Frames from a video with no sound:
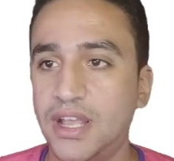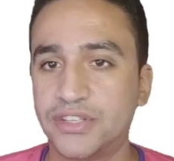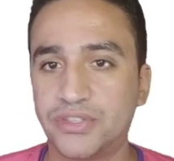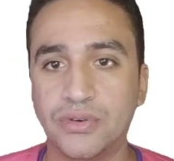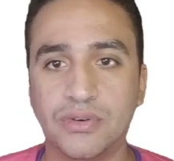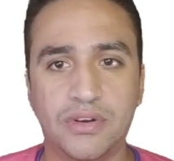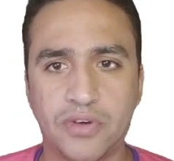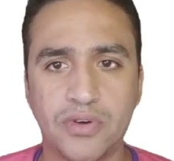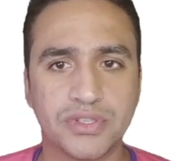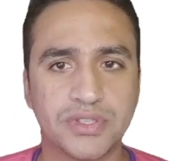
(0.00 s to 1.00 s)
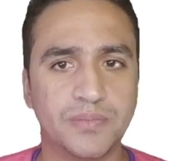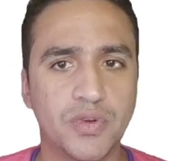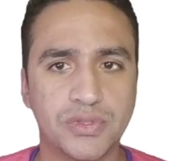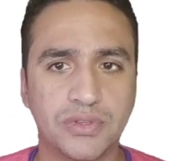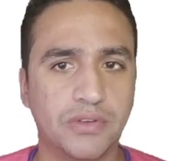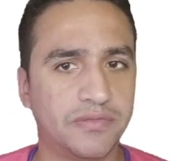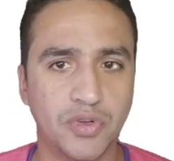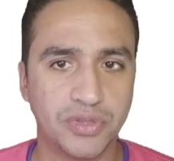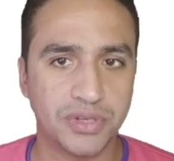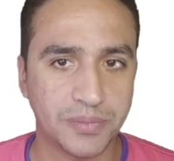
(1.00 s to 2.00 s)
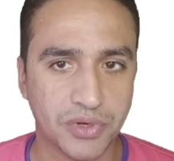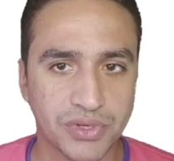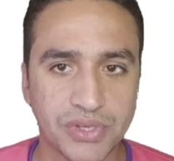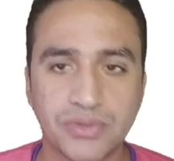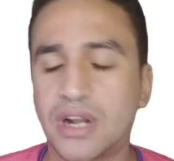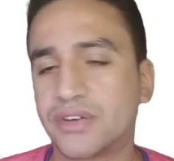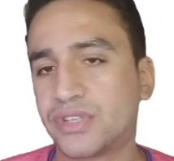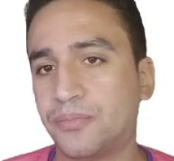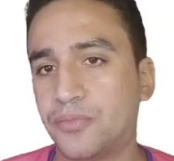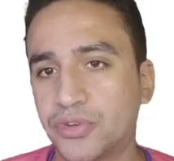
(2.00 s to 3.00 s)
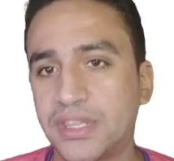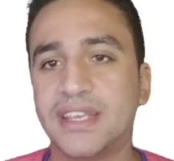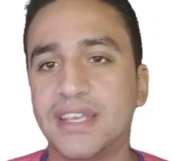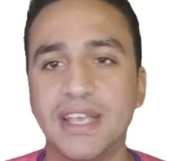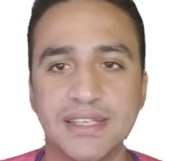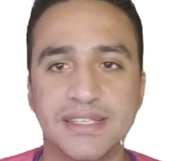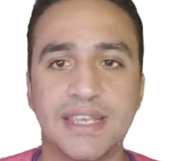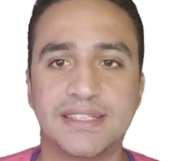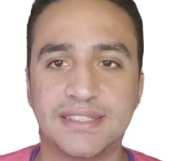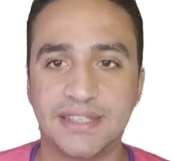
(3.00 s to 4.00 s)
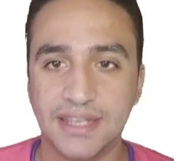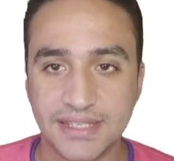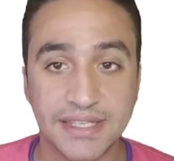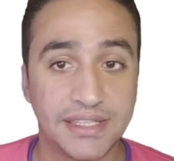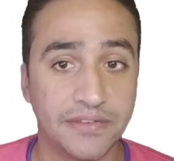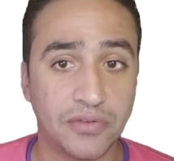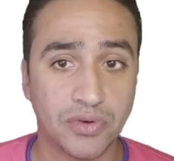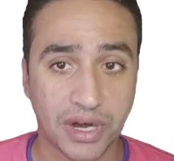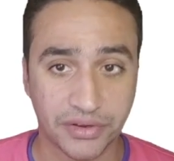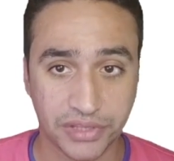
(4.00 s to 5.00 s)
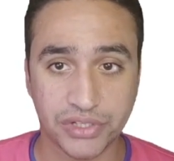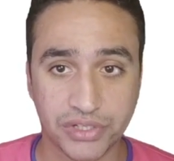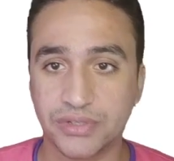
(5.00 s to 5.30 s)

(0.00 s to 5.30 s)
So of course, most of modern processors are supporting 64 architecture,